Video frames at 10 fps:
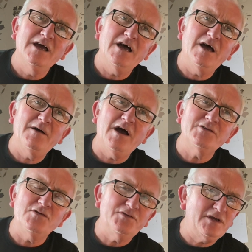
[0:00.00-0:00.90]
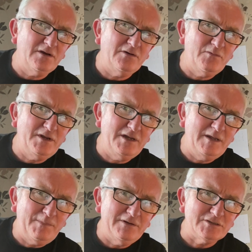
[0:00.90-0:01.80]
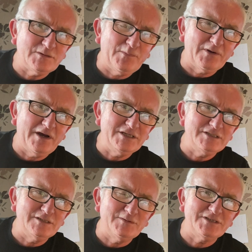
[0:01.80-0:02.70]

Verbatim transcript: uh, I don't think I'm going to win any Pulitzer prizes, but